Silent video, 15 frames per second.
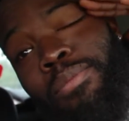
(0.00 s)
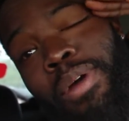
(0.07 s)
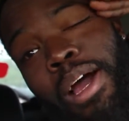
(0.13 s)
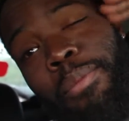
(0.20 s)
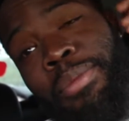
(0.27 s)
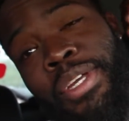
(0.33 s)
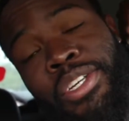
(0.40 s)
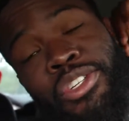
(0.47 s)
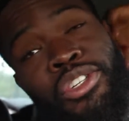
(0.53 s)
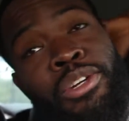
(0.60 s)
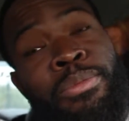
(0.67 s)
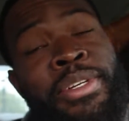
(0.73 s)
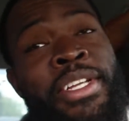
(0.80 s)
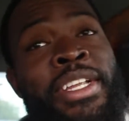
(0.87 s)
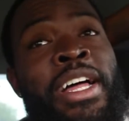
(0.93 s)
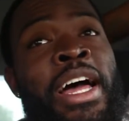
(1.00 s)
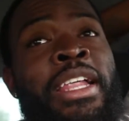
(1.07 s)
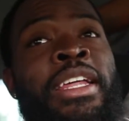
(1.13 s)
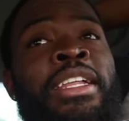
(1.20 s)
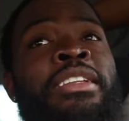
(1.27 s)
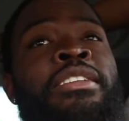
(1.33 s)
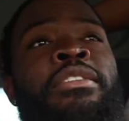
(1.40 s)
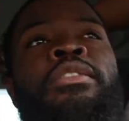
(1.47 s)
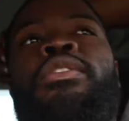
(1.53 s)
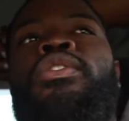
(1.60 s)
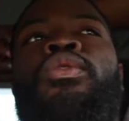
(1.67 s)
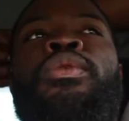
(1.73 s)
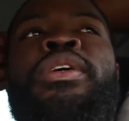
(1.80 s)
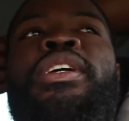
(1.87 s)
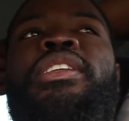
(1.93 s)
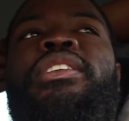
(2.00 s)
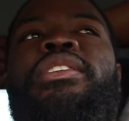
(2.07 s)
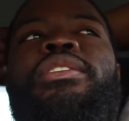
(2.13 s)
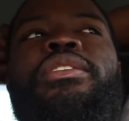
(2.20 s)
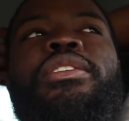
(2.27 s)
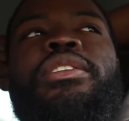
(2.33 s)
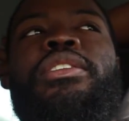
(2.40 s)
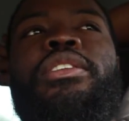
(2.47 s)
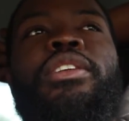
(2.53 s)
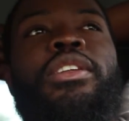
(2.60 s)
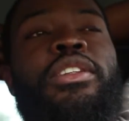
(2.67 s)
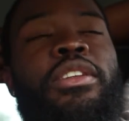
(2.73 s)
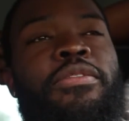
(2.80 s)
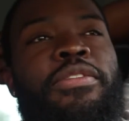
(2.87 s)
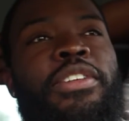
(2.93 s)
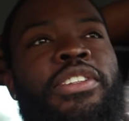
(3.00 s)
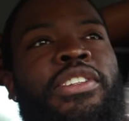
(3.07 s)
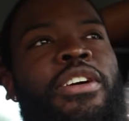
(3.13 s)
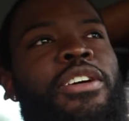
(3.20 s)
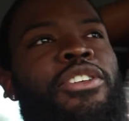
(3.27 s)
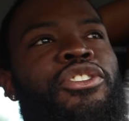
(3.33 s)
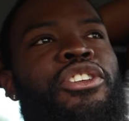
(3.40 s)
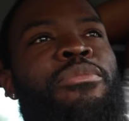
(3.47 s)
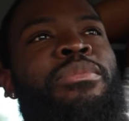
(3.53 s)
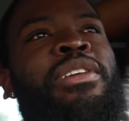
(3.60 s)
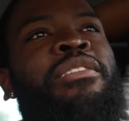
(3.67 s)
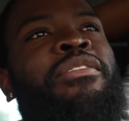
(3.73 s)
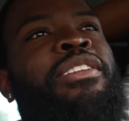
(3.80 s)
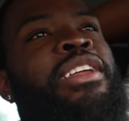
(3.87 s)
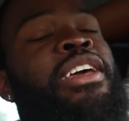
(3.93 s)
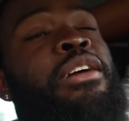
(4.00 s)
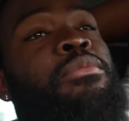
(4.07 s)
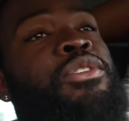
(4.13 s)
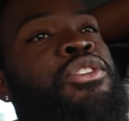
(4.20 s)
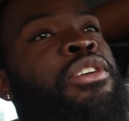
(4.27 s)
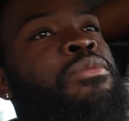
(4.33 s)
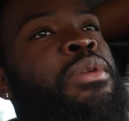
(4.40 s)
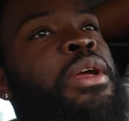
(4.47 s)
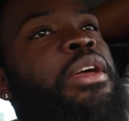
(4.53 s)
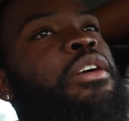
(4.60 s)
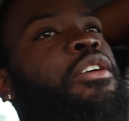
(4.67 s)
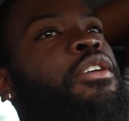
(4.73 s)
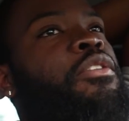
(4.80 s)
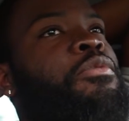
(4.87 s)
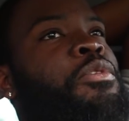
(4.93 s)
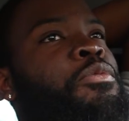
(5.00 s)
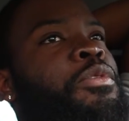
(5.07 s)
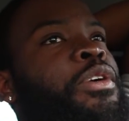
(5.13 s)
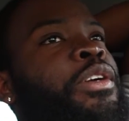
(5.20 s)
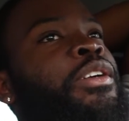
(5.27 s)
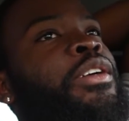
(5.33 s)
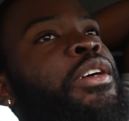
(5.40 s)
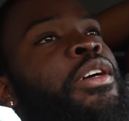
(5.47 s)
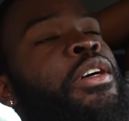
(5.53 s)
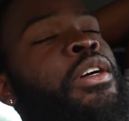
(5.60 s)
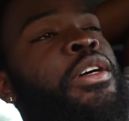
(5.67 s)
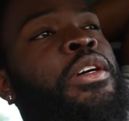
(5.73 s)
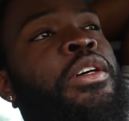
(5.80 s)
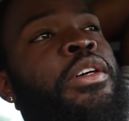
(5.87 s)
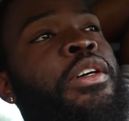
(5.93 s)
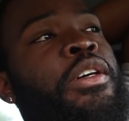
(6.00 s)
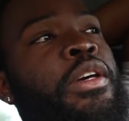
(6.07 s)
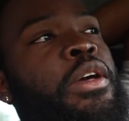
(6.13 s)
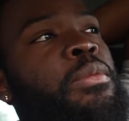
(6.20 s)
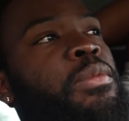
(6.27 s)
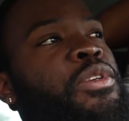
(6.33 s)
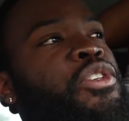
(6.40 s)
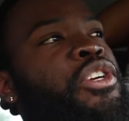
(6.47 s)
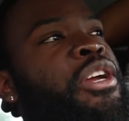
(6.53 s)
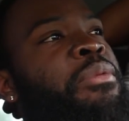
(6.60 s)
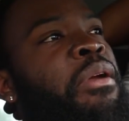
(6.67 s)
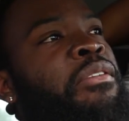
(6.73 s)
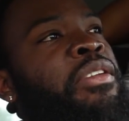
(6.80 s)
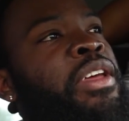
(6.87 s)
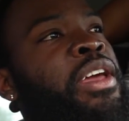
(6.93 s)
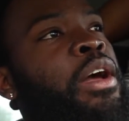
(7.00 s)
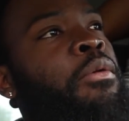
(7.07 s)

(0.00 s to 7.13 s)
But I've been streaming a lot lately on Twitch. I'm finna start streaming every day. I'm gonna stream when I get home from work. I'm gonna stream every day.